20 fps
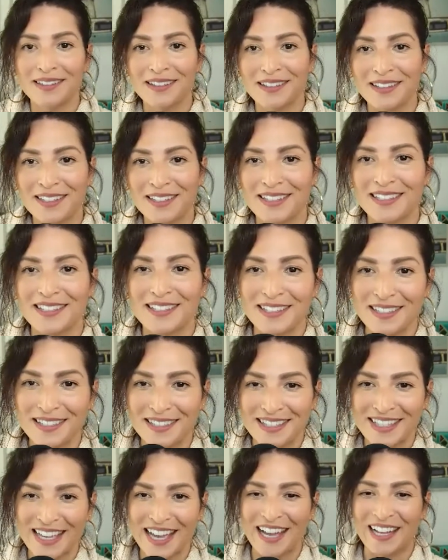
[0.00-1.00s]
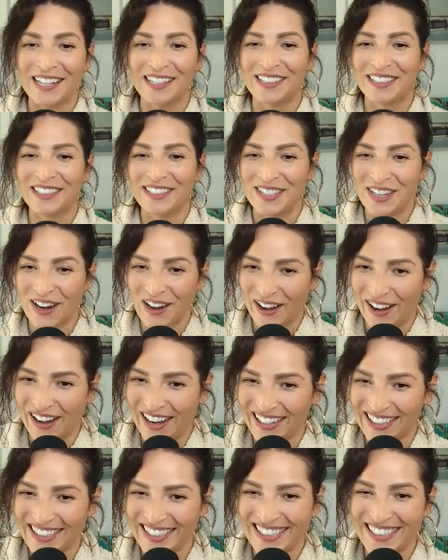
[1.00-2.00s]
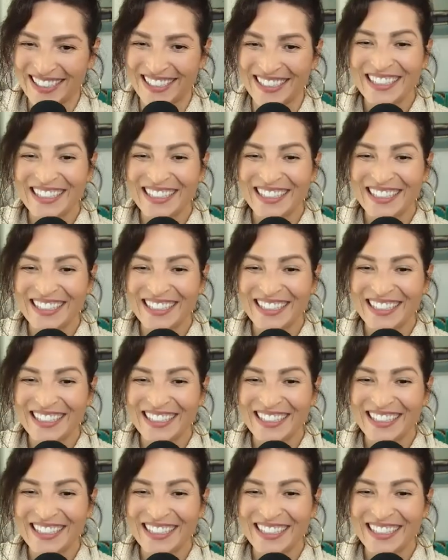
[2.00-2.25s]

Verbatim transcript: this said talk.